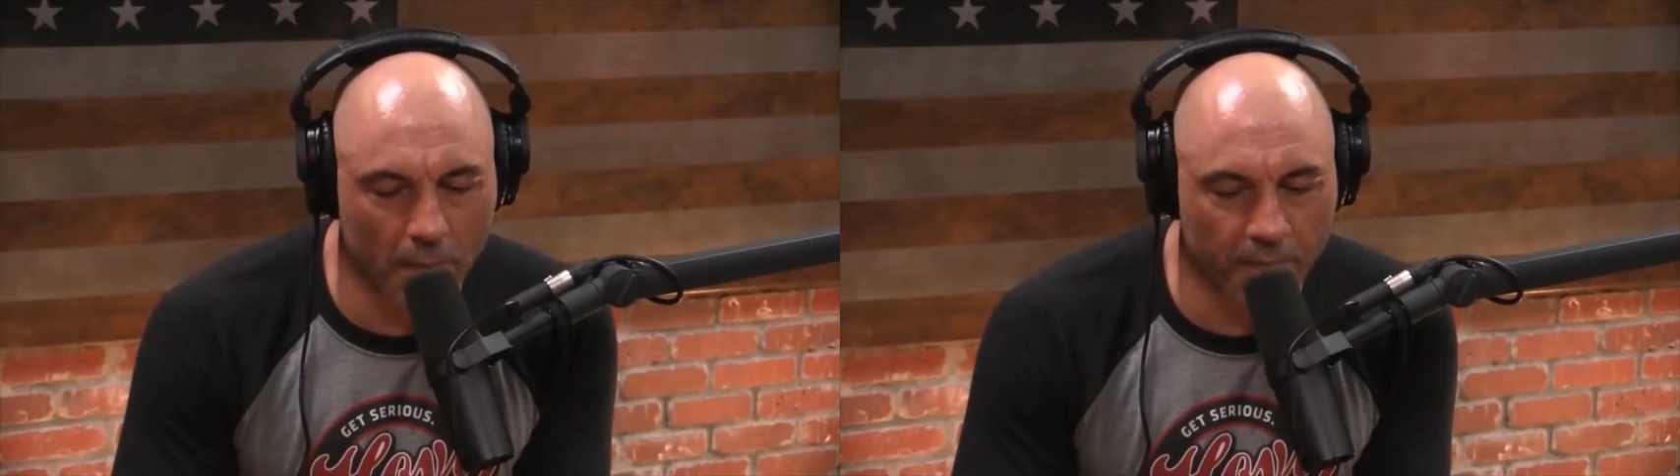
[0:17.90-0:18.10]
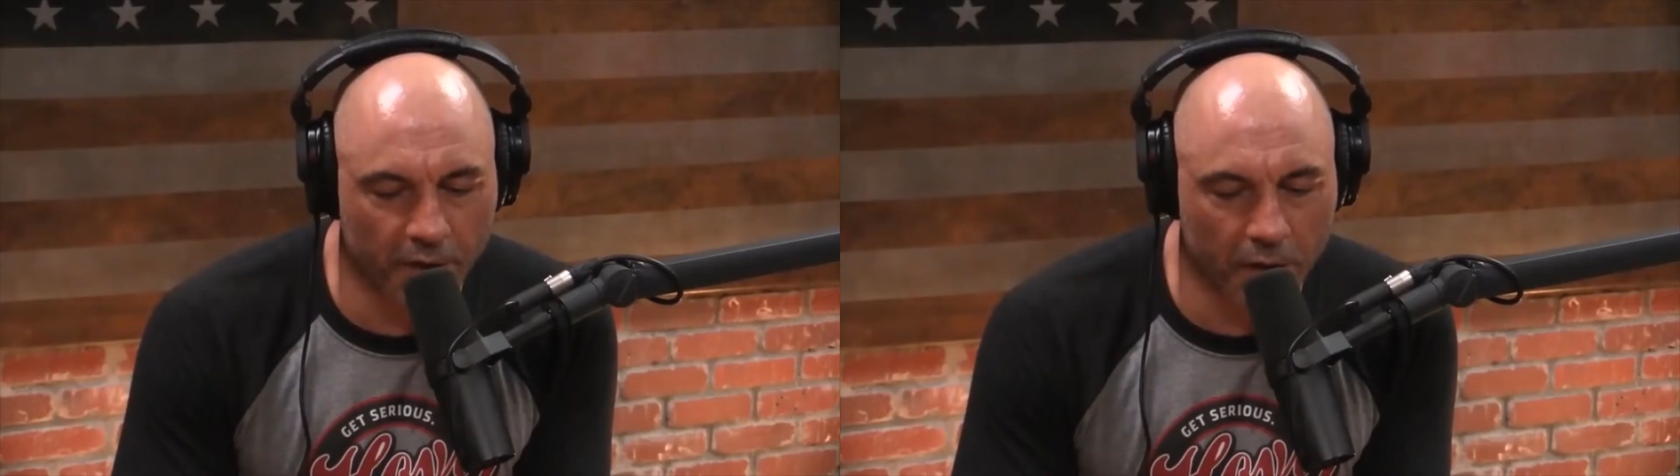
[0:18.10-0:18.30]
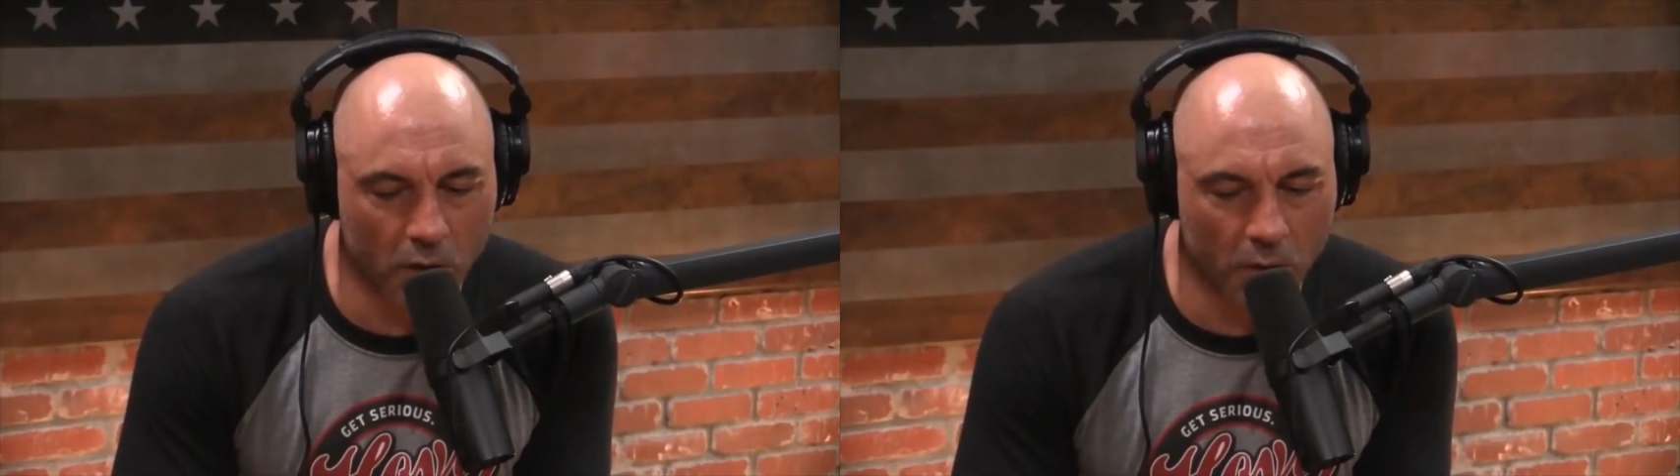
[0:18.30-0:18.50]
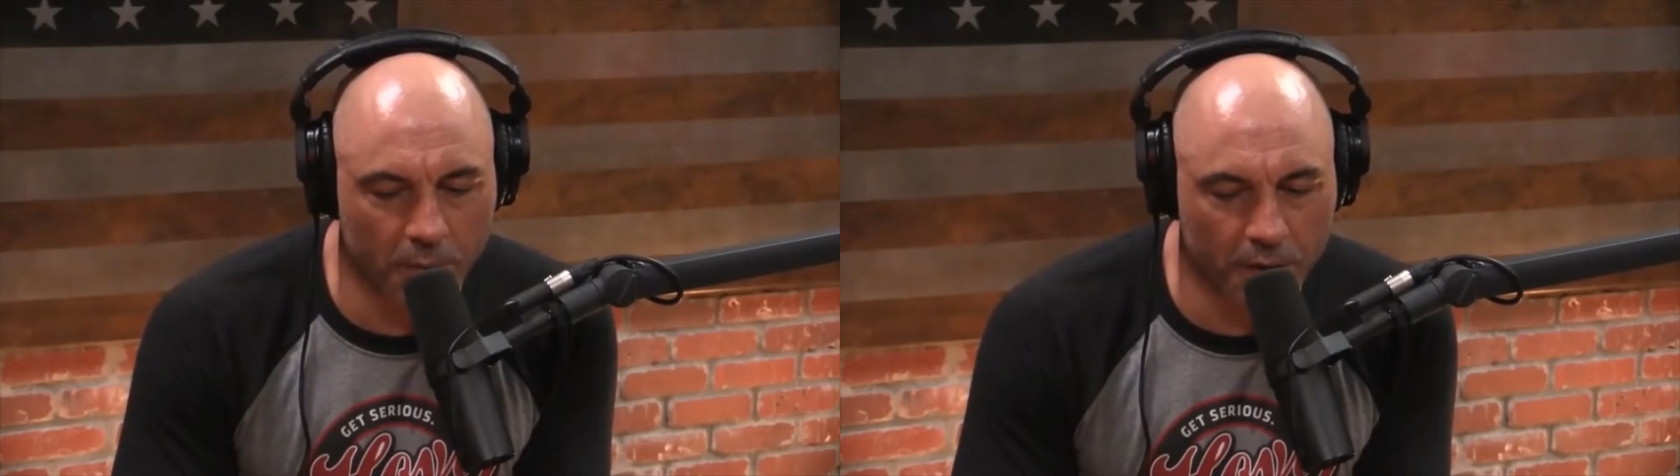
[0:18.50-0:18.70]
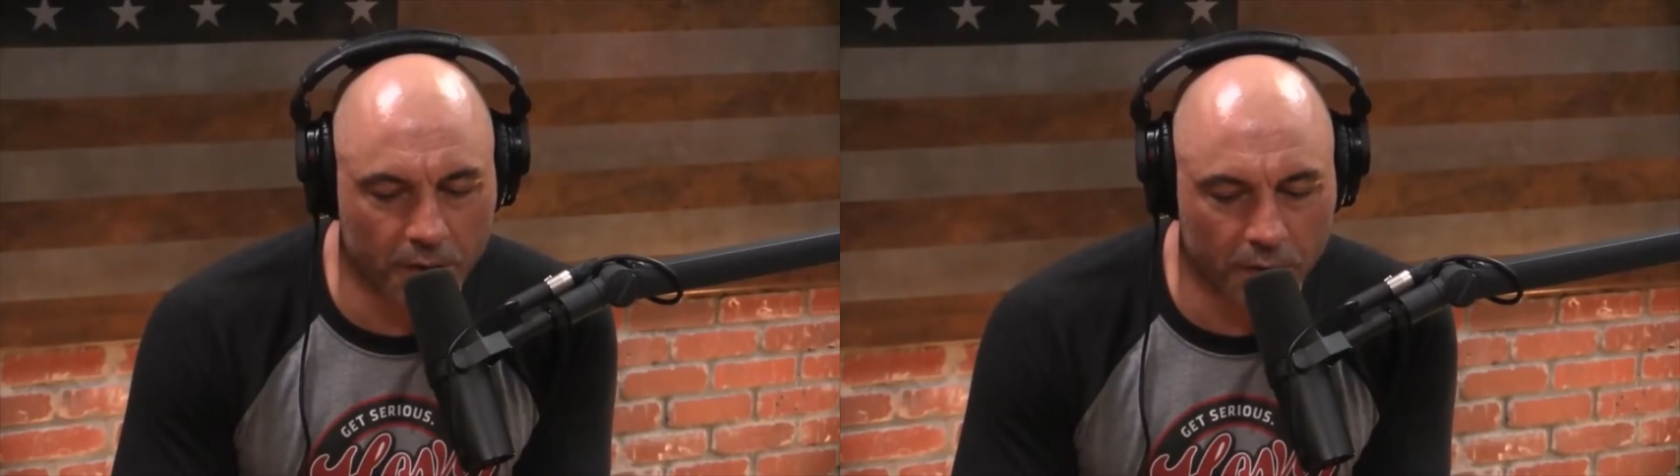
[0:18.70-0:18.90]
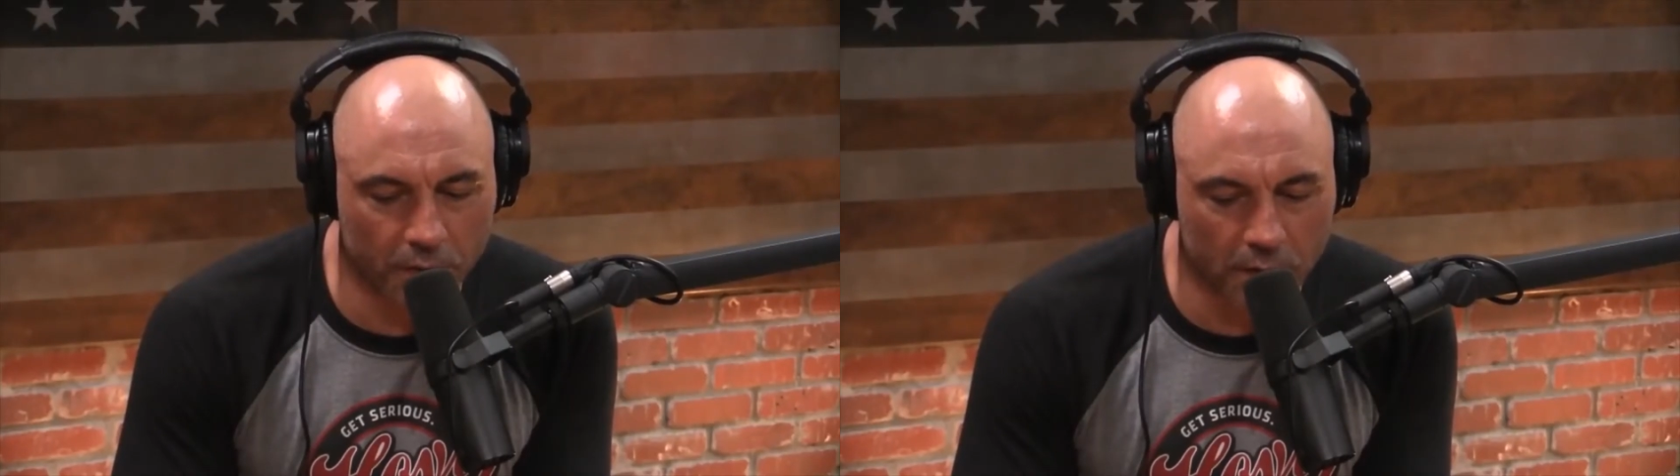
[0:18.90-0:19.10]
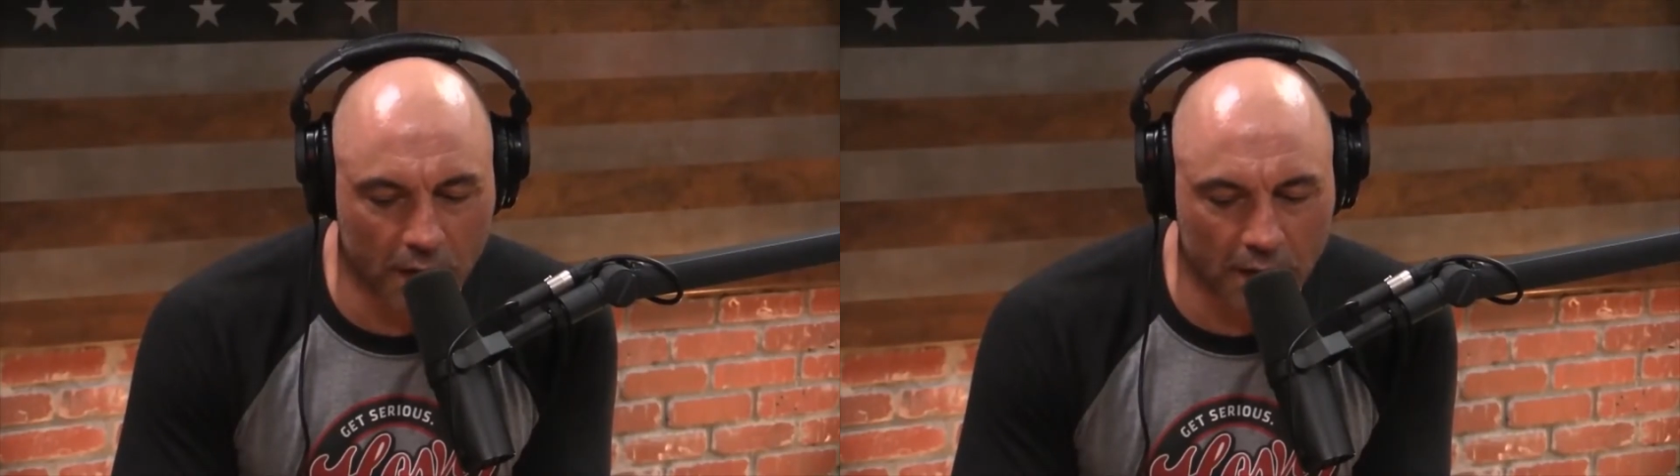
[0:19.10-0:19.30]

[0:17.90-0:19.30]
I'm very open to the